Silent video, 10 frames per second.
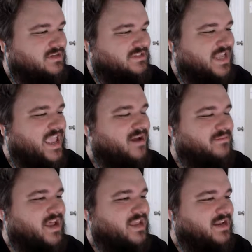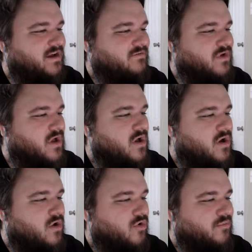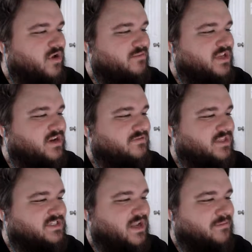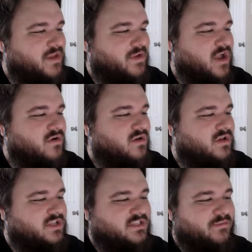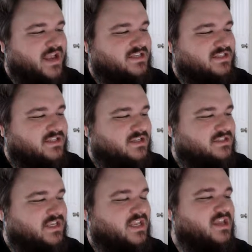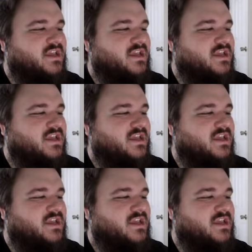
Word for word: Damn, not enough. Oh, but it'll be enough this time. There we go. Let's get back to the seat.